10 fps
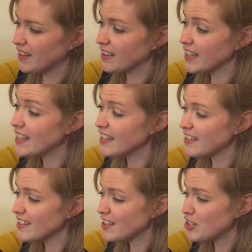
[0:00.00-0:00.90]

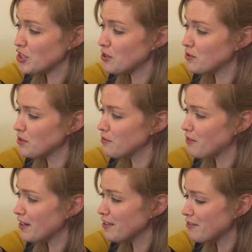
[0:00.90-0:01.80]
These are the children
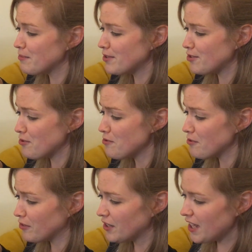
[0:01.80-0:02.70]
running from
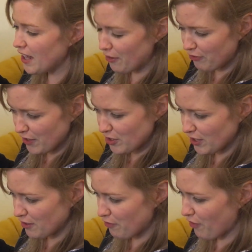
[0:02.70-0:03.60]
school,
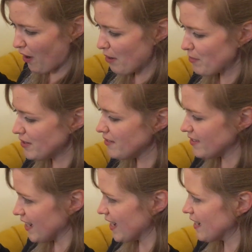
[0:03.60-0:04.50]
fetching the fireman,
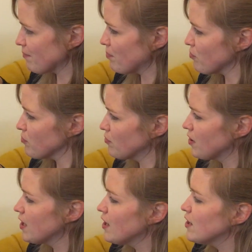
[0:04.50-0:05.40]
digging a pool,
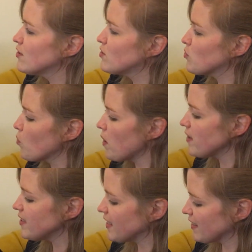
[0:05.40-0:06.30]

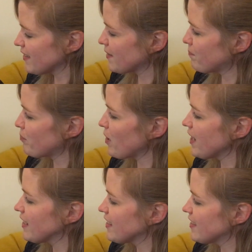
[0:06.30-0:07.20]
squirting and
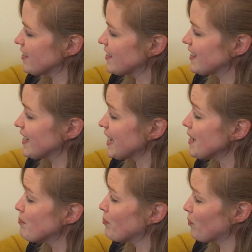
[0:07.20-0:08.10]
spraying to
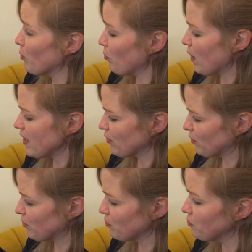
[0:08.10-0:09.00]
keep the whale
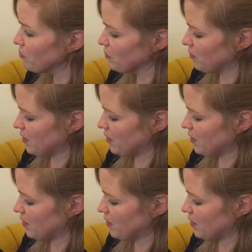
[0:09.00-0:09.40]
cool.